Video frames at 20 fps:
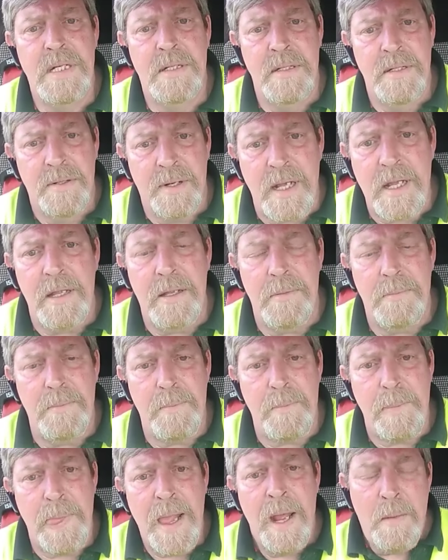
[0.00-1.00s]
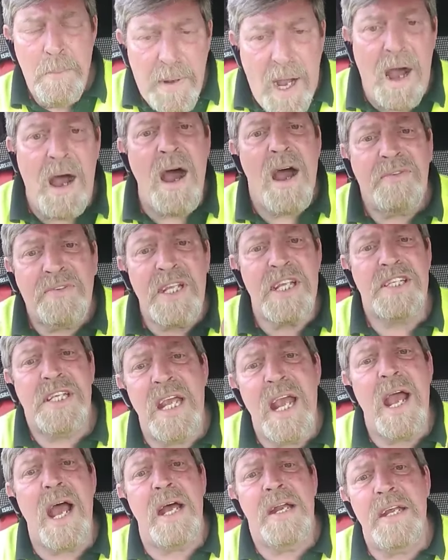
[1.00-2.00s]
Right? But I have to
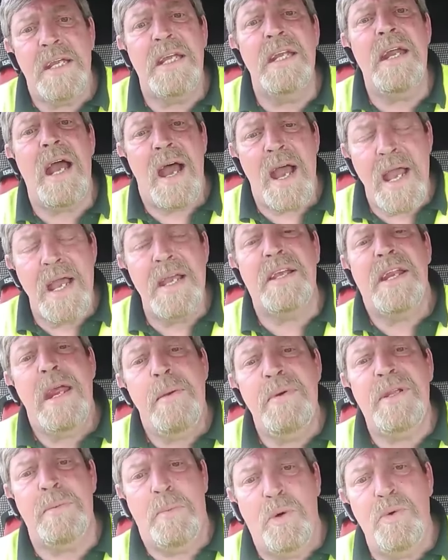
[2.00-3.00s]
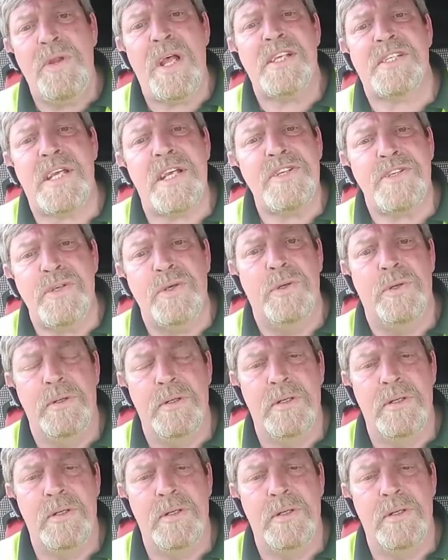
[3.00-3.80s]
say, and agree, I agree with them on this issue.